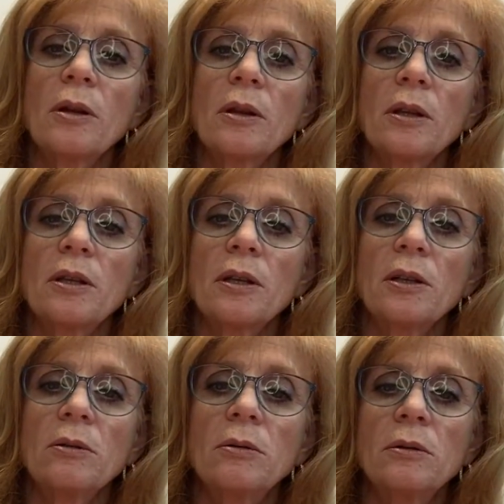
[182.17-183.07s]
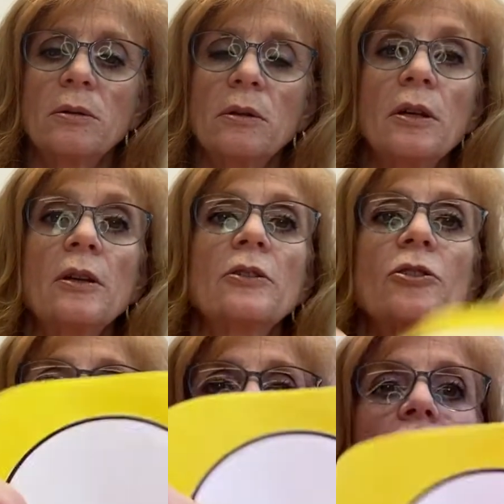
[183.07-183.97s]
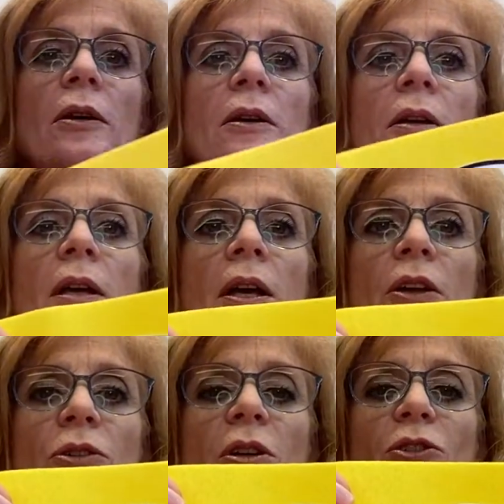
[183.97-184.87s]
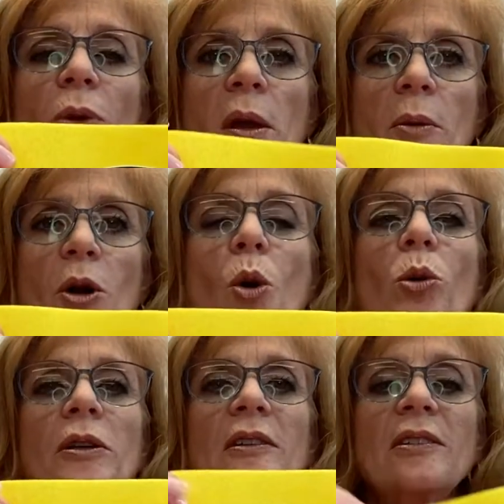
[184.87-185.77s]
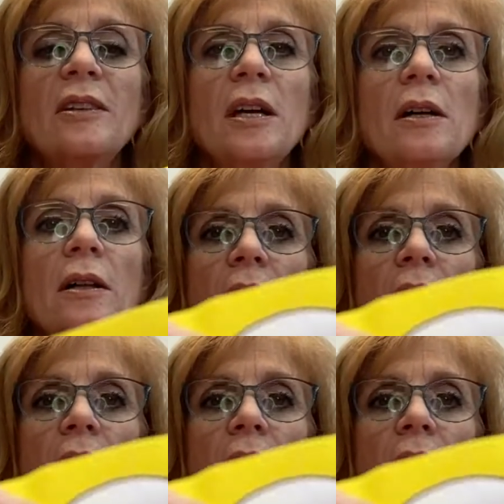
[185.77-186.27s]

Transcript: the yellow square. So this way it would hold it still,